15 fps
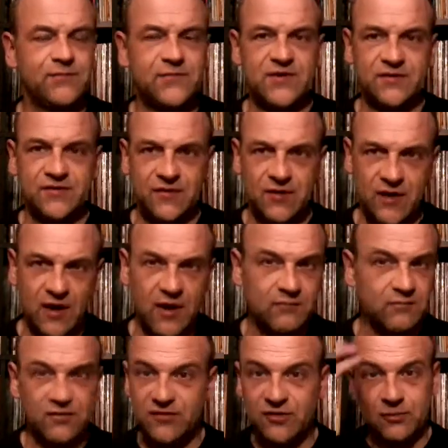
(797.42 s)
just so I
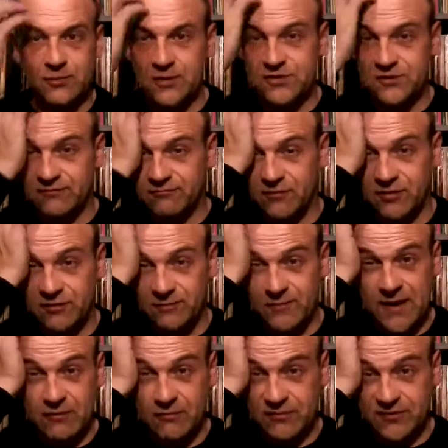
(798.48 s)
presume it just runs
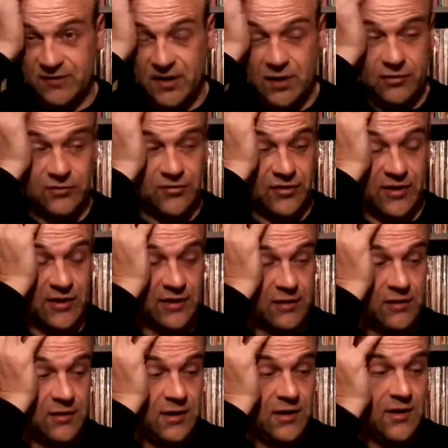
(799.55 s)
better as a dance track.
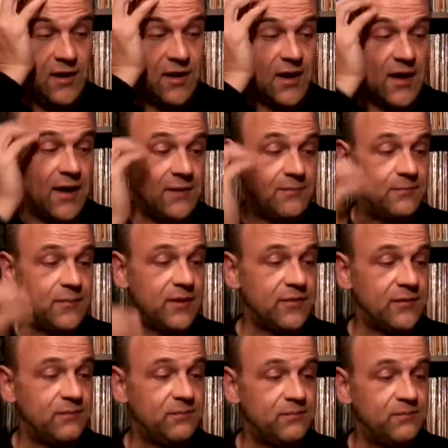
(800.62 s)
But the